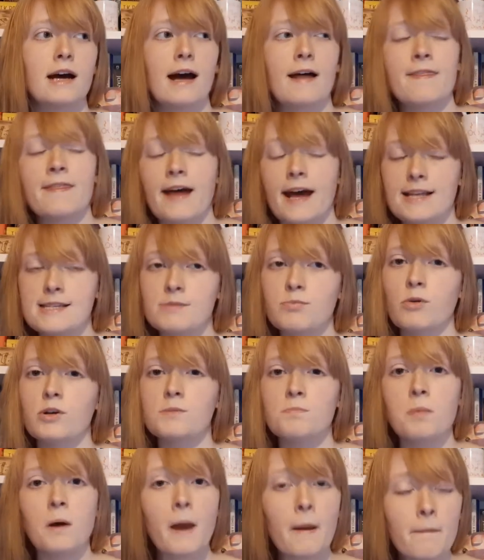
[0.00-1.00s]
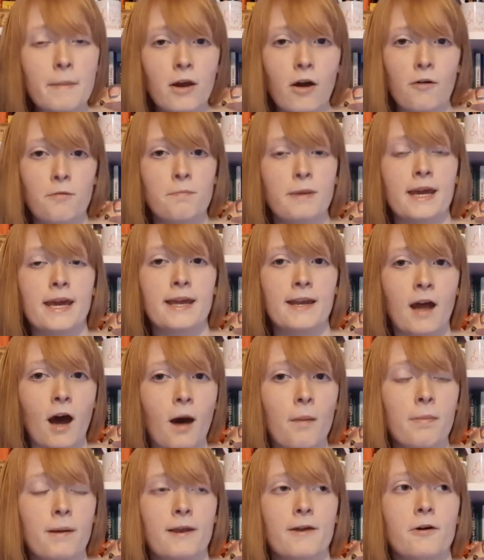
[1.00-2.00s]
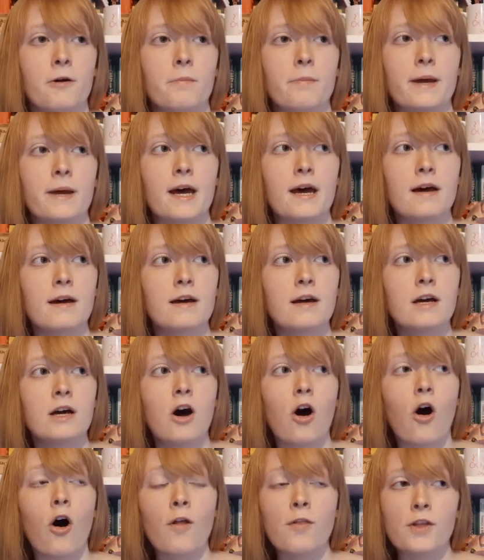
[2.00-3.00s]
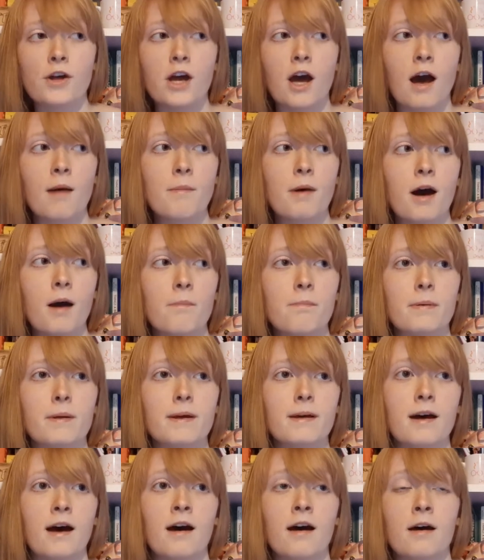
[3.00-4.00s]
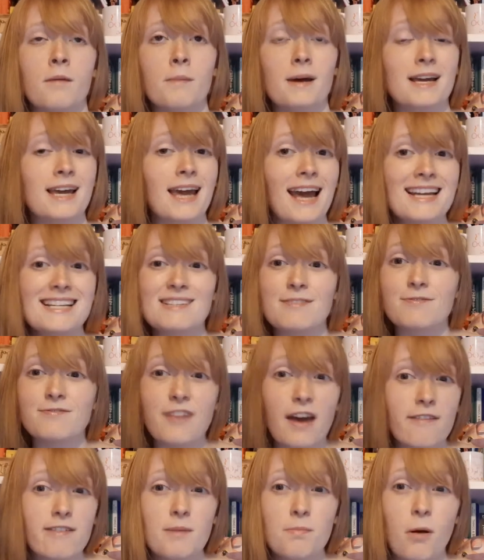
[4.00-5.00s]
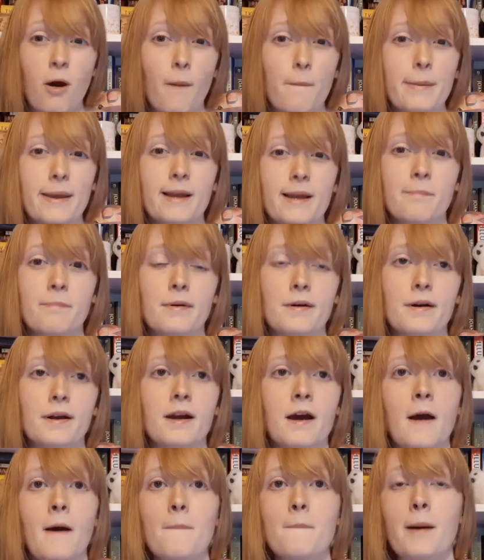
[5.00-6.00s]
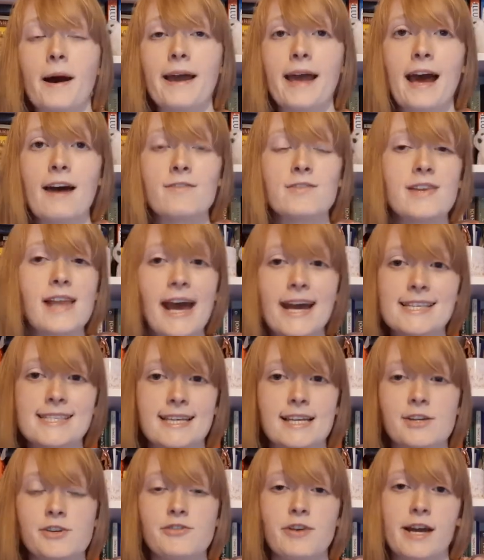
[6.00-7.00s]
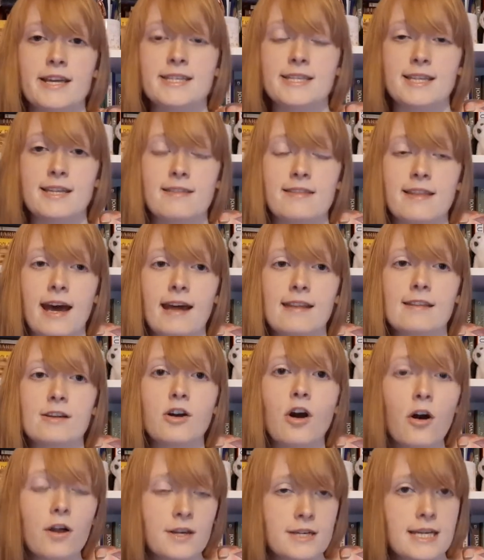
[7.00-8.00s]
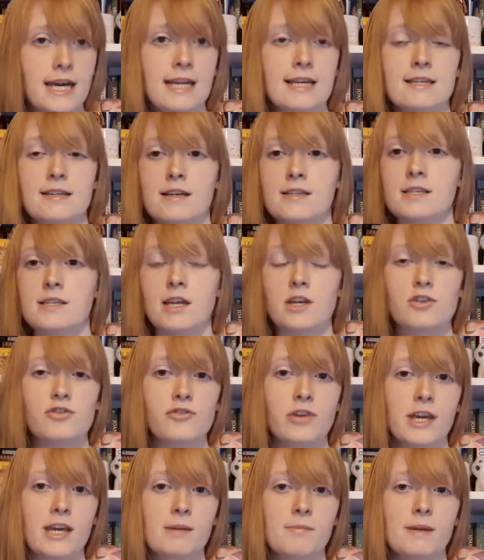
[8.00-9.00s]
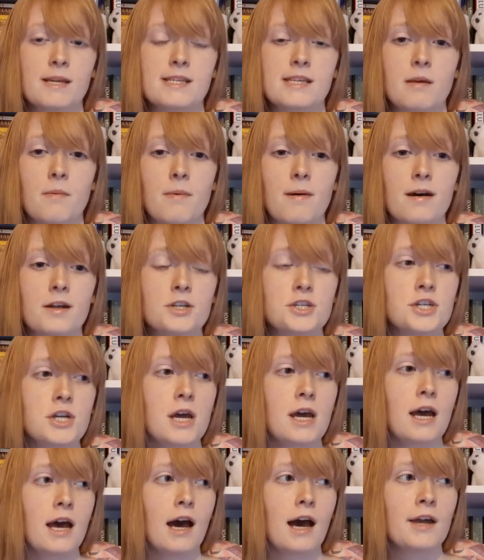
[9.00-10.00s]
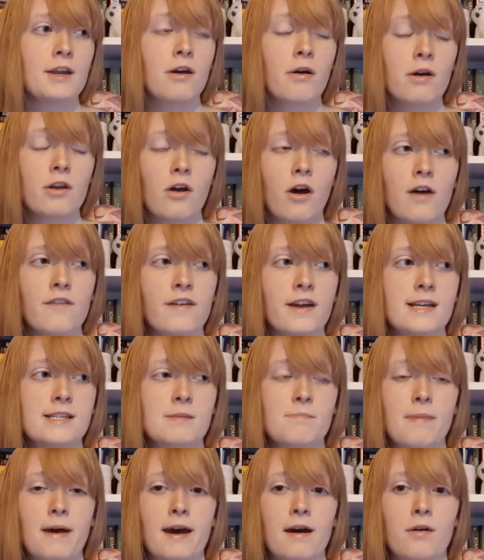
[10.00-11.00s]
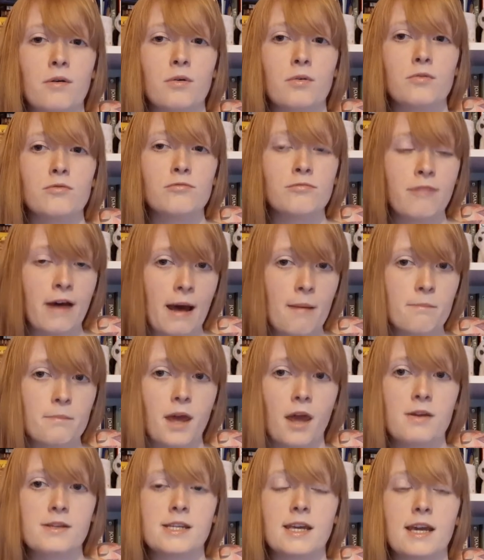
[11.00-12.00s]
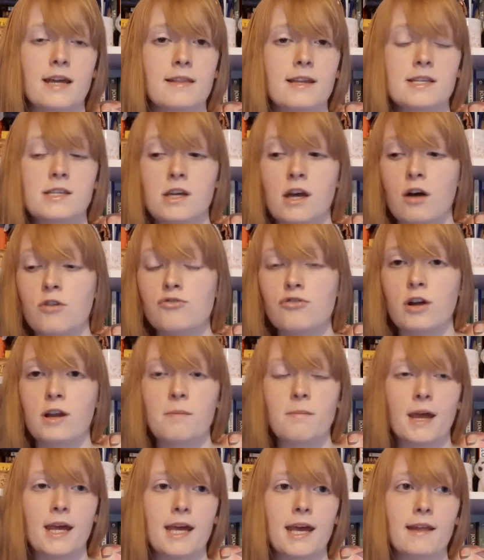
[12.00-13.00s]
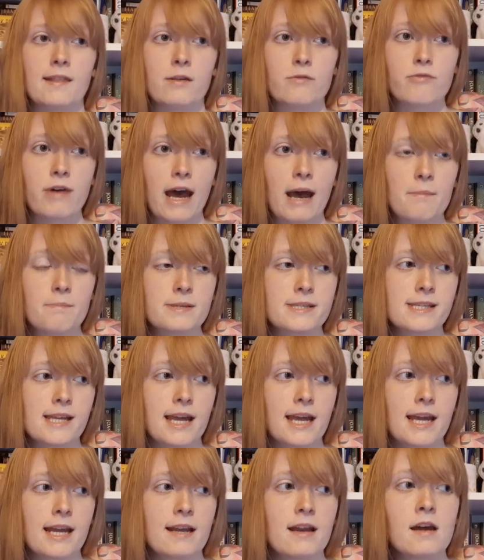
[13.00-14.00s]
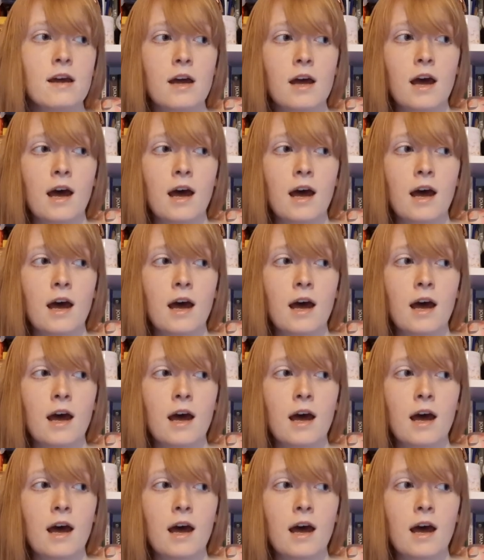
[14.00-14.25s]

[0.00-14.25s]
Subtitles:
And that's what's putting me off picking it up a little bit. On the Come Up, again, is a very popular book, but I have less interest in that. The content doesn't intrigue me so much. I know a lot of it is about rap music and this girl trying to make it in the rap scene.